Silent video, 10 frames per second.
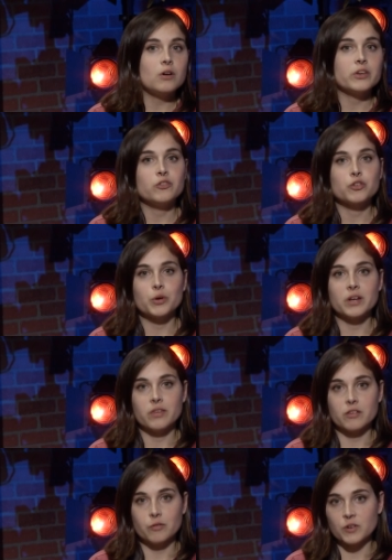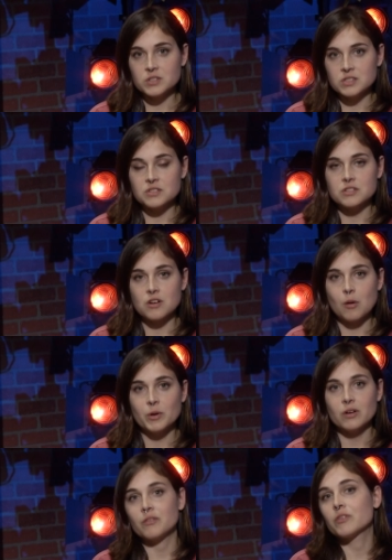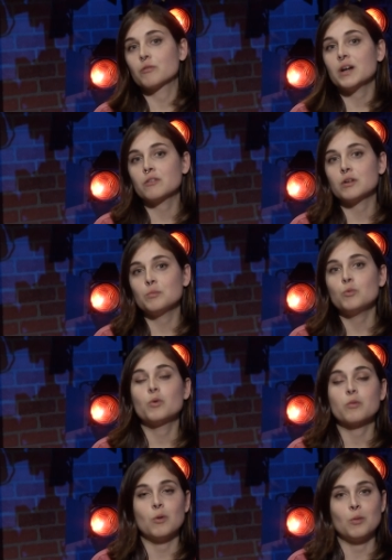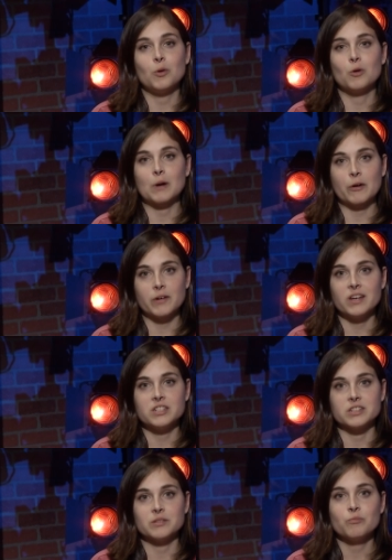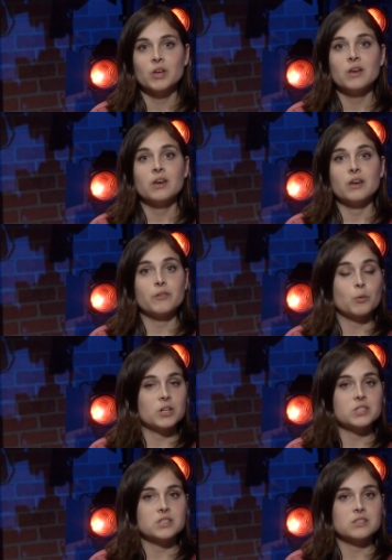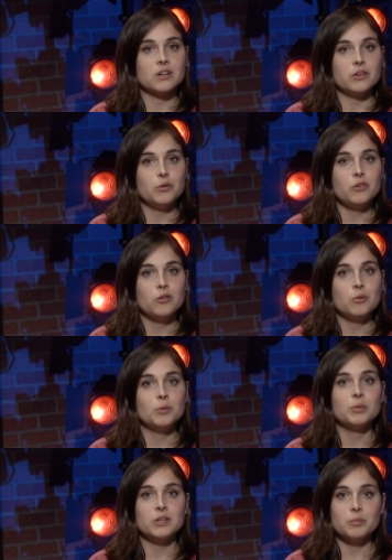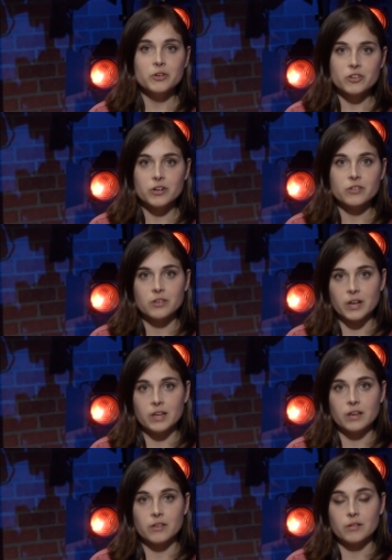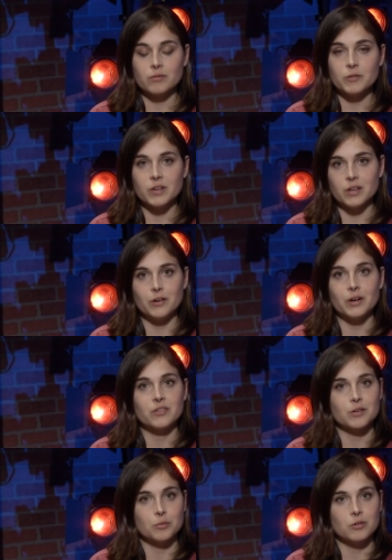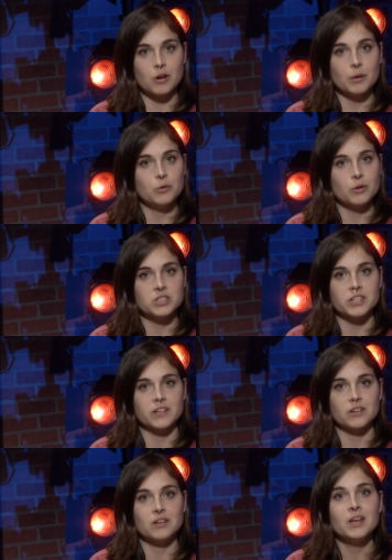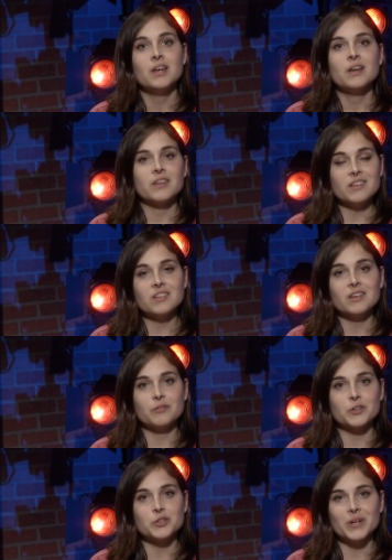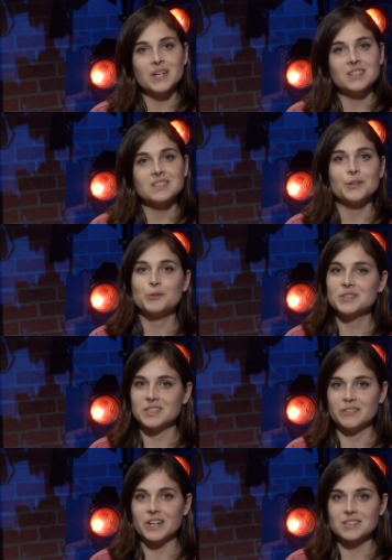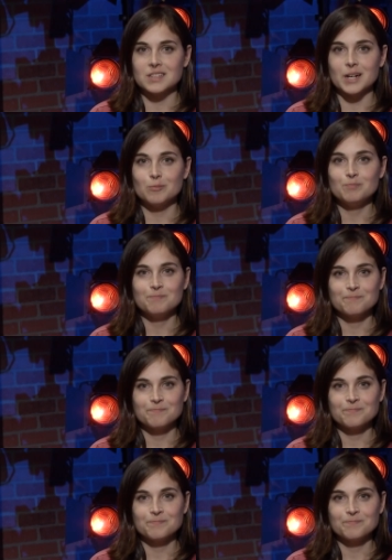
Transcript: enjoyed this first installment of The Rec Room with Walpole Recreation. If you're watching this on YouTube, please be sure to like the video and subscribe to our channel. Thanks again for joining us, and we'll see you next time.